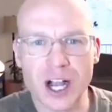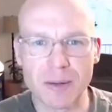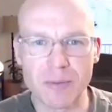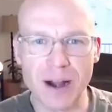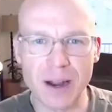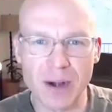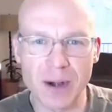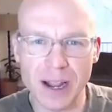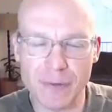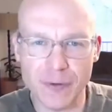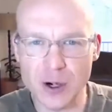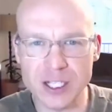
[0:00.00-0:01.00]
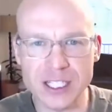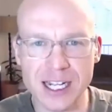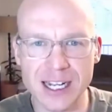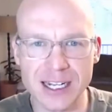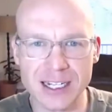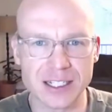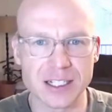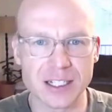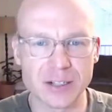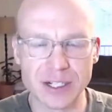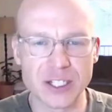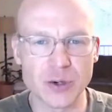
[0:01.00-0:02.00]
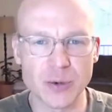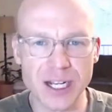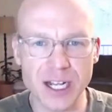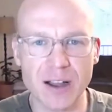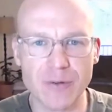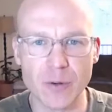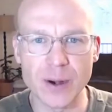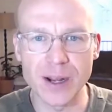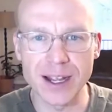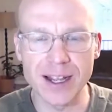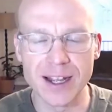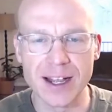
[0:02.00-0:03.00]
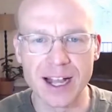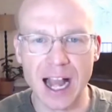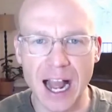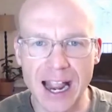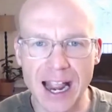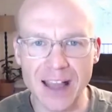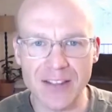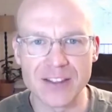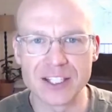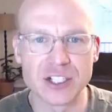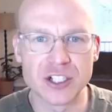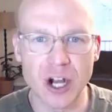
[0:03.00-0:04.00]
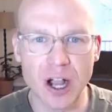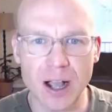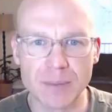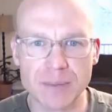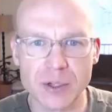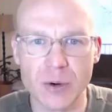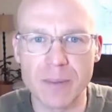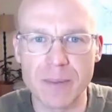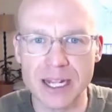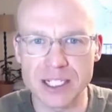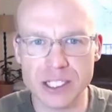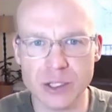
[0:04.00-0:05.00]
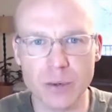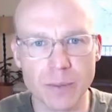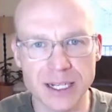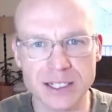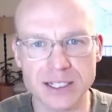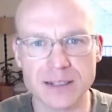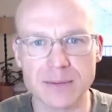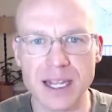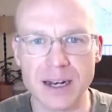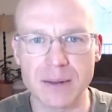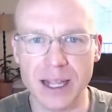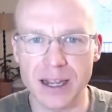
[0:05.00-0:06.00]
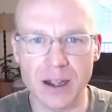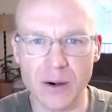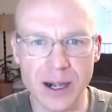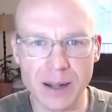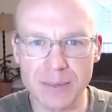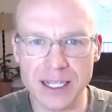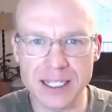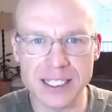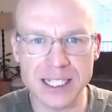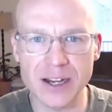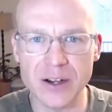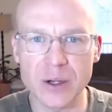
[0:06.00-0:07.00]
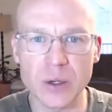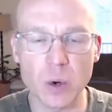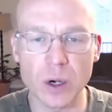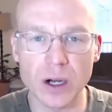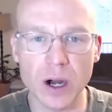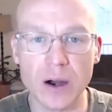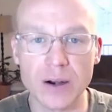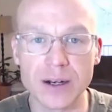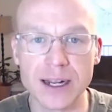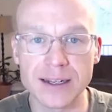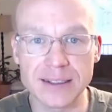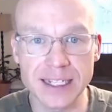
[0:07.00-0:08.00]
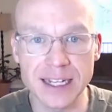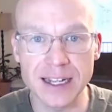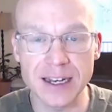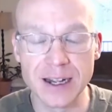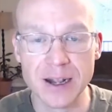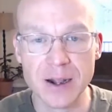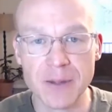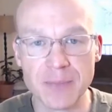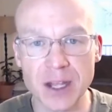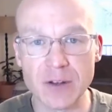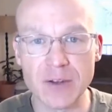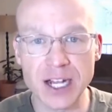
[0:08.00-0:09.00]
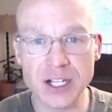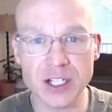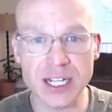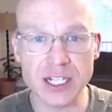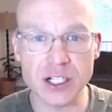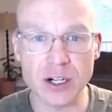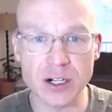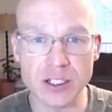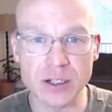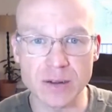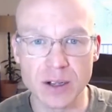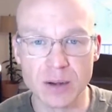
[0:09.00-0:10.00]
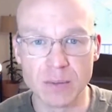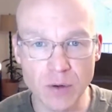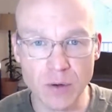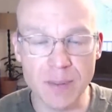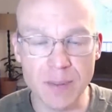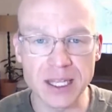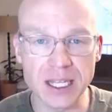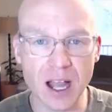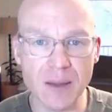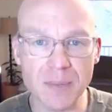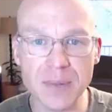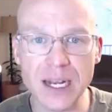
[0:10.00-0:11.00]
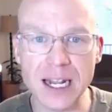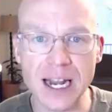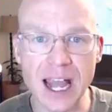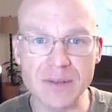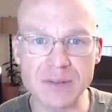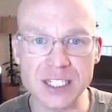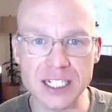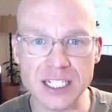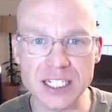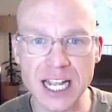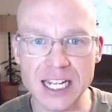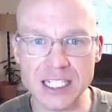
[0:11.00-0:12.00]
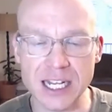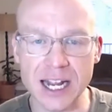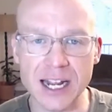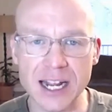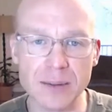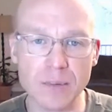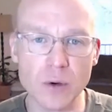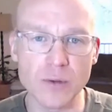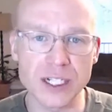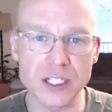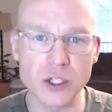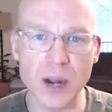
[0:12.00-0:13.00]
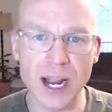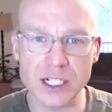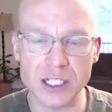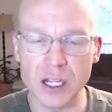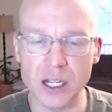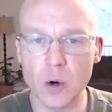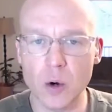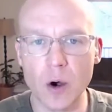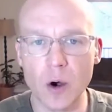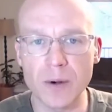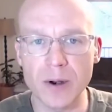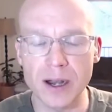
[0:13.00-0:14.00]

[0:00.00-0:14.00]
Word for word: right? When I first got into recovery, I had this job. So it meant so much to me. And I'm like, all right, I'm going to stay here and work hard. And I did. And eventually I started to move up in the company and have success. And I ended up moving to actually a corporate.